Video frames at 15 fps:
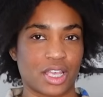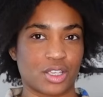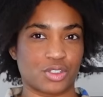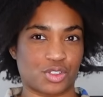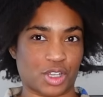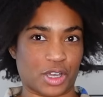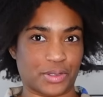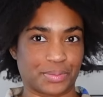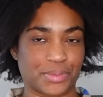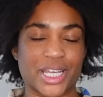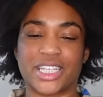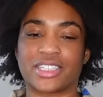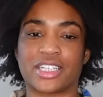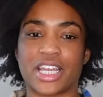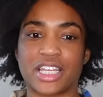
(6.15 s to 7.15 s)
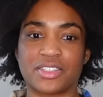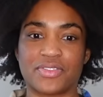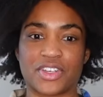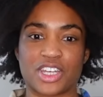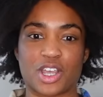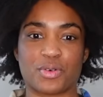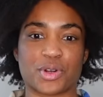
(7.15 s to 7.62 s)
So, in today's
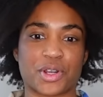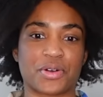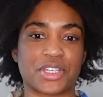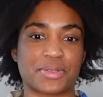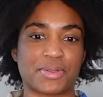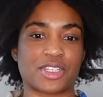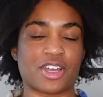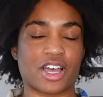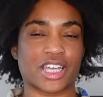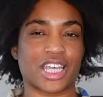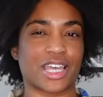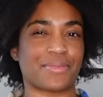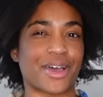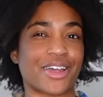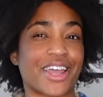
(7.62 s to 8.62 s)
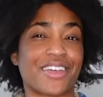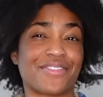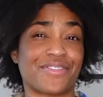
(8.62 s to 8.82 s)
video, we're going to be talking about a